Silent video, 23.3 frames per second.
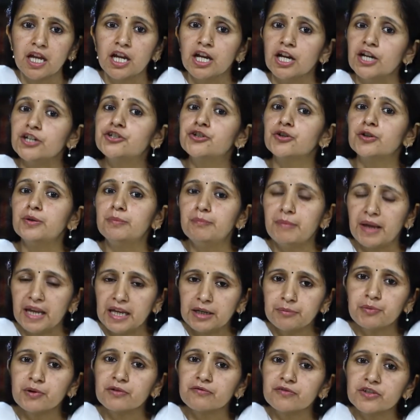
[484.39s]
It should
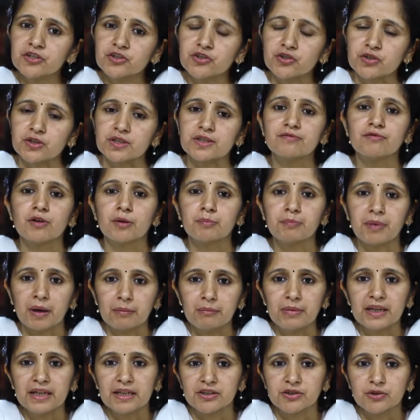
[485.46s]
make provisions for
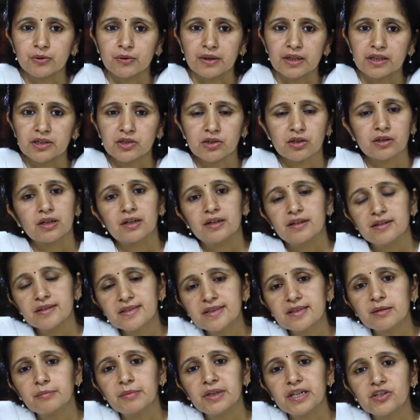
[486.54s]
public education and
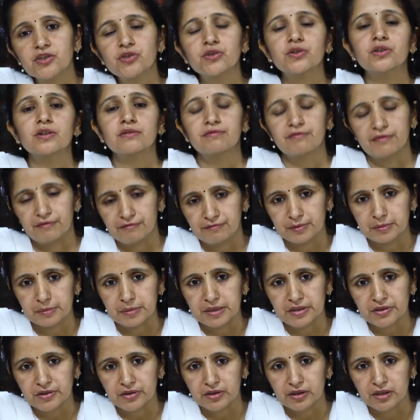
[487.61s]
dissemination of
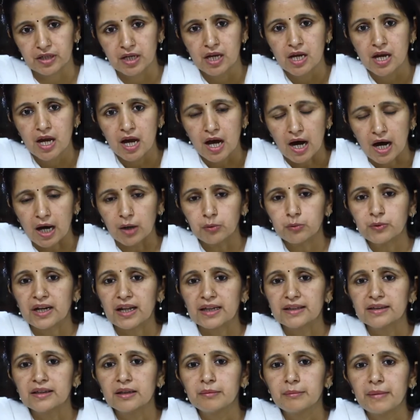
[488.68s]
information,
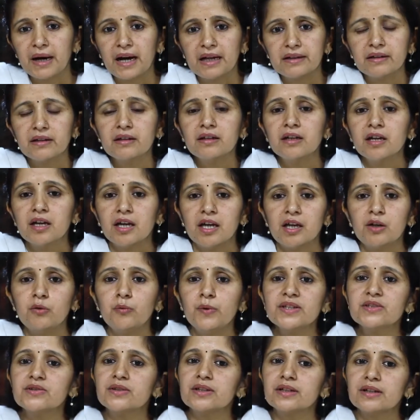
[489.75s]
outline the manner in
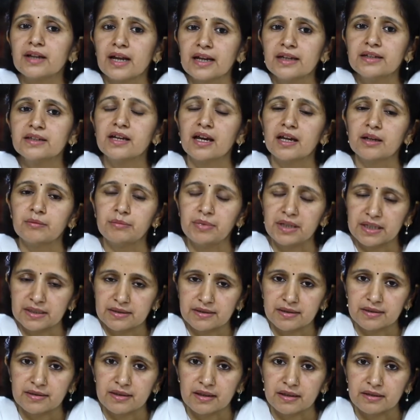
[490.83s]
which the right can be
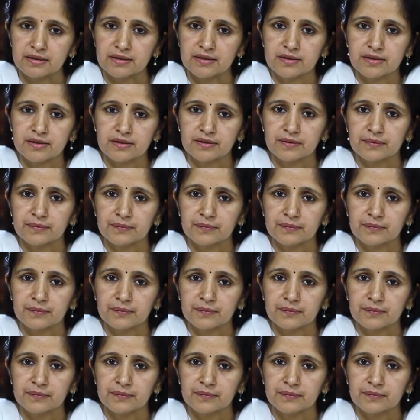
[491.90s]
exercised.